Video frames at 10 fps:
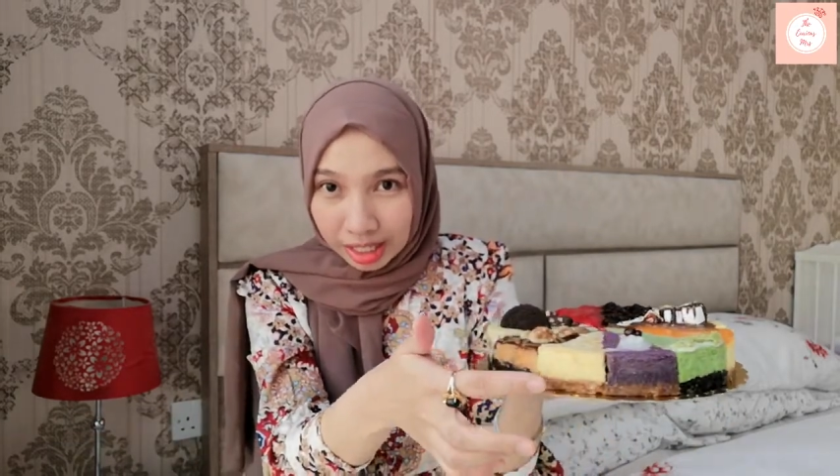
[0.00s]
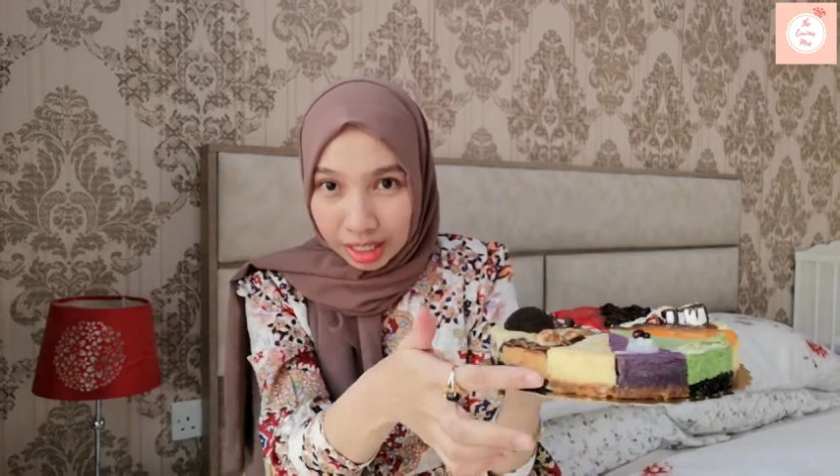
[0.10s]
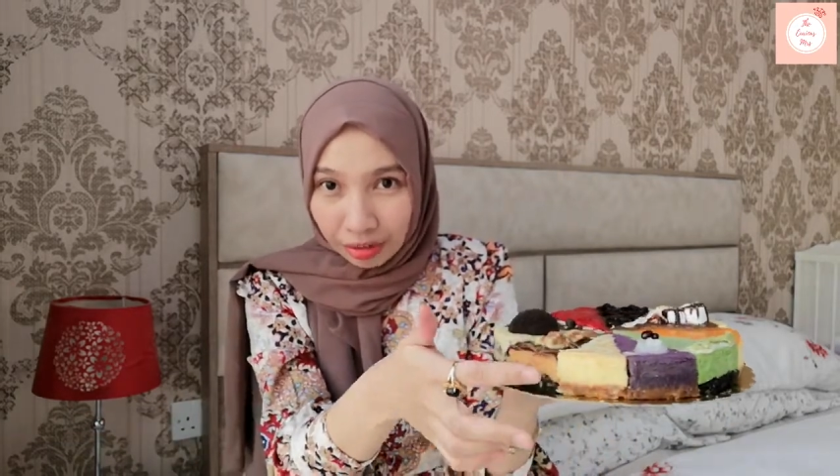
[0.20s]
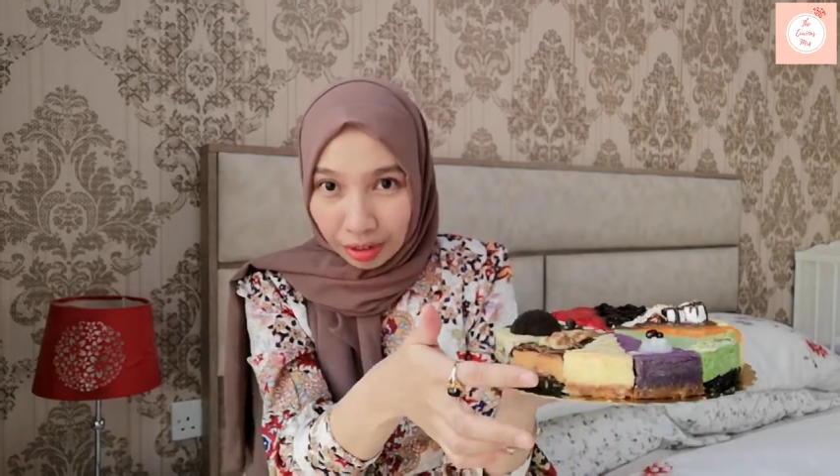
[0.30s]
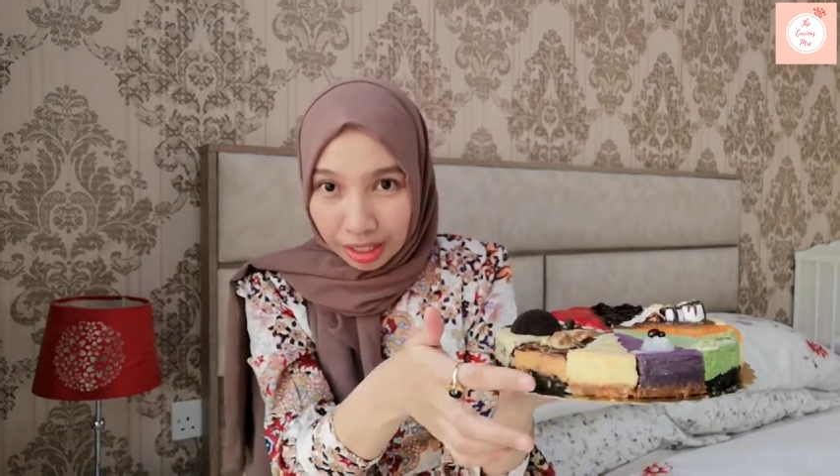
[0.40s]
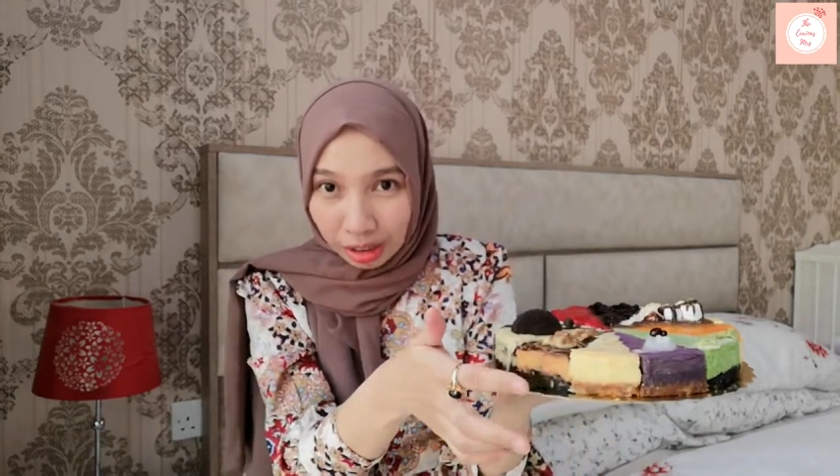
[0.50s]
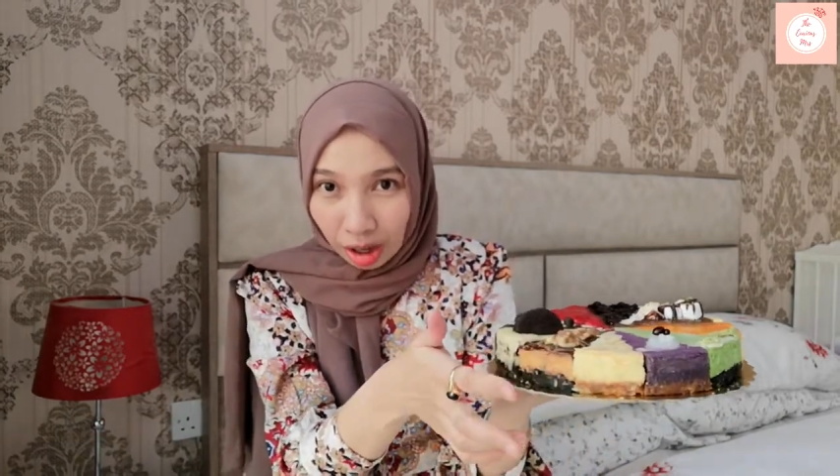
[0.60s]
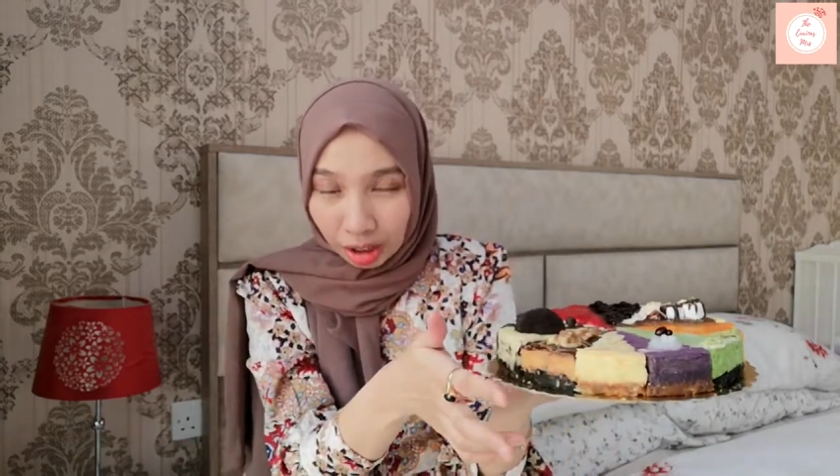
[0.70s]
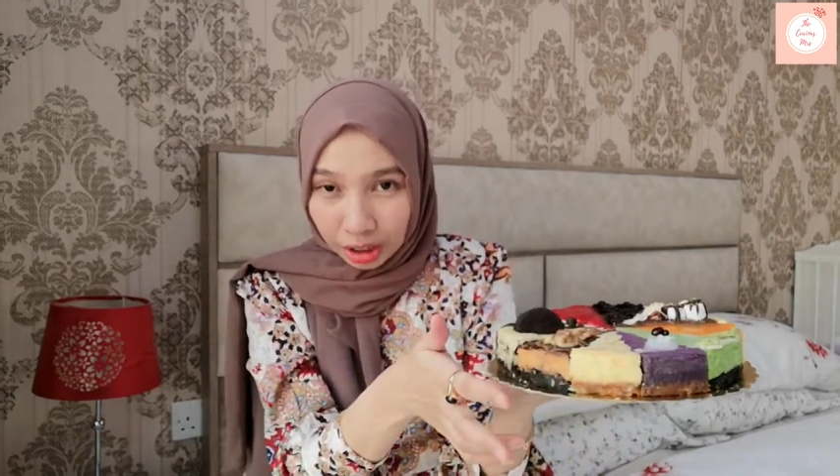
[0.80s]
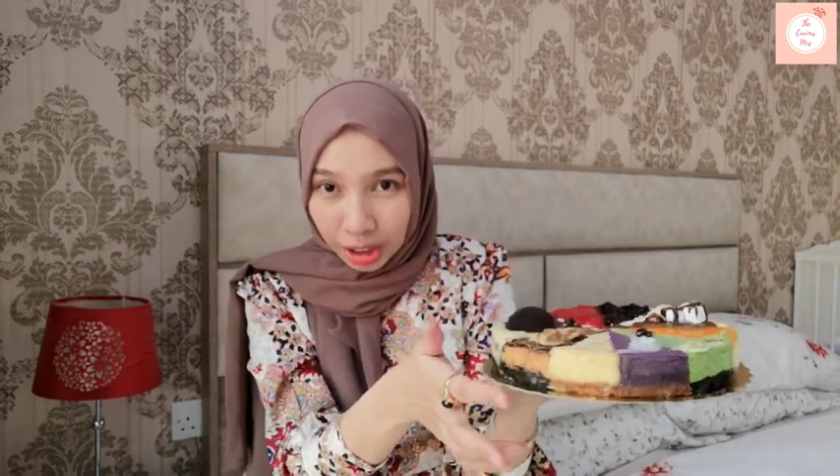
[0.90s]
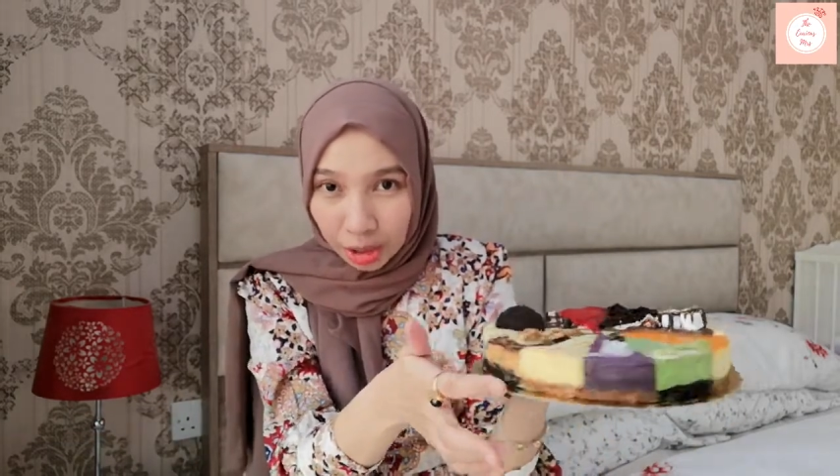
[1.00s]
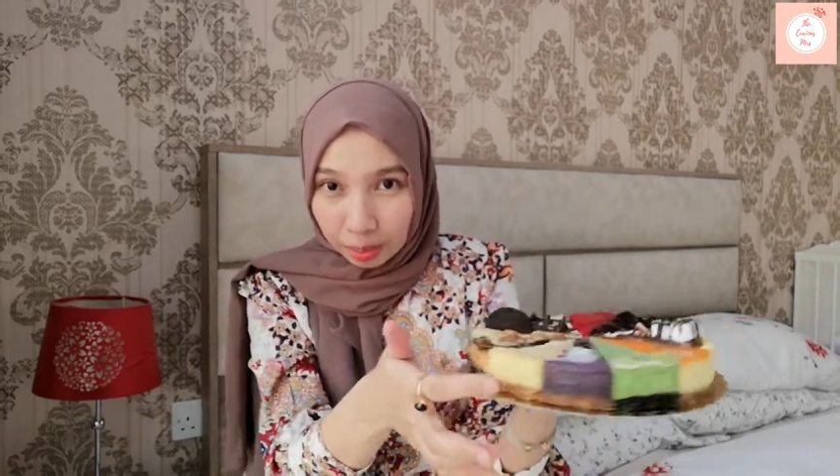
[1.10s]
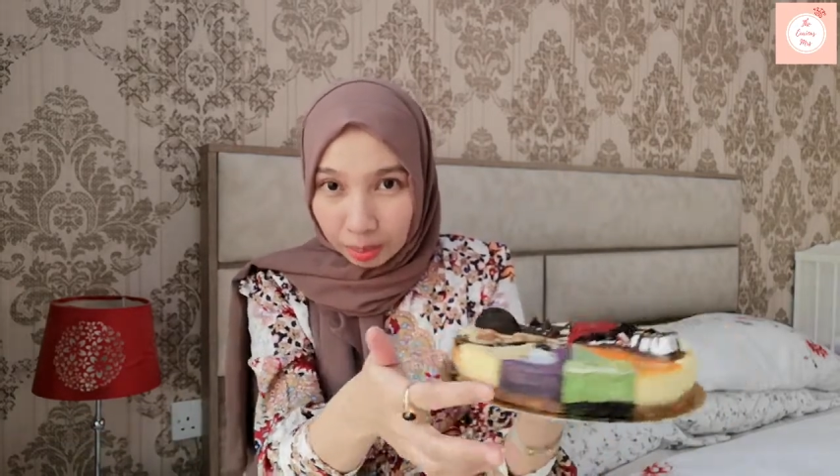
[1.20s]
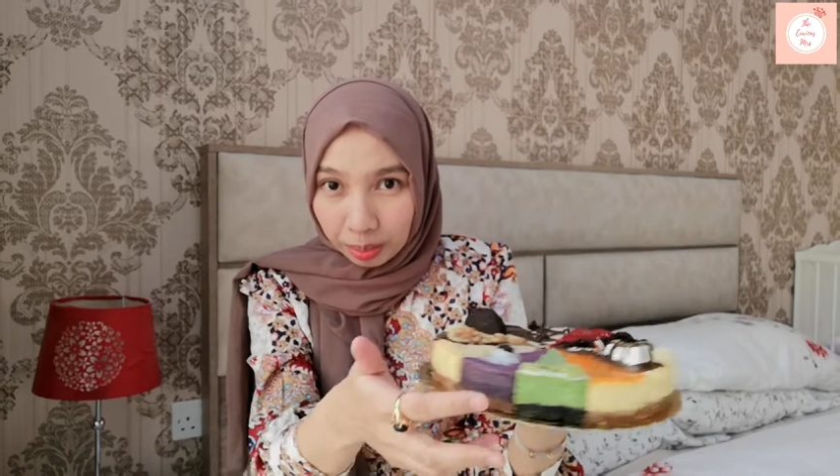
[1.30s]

different colors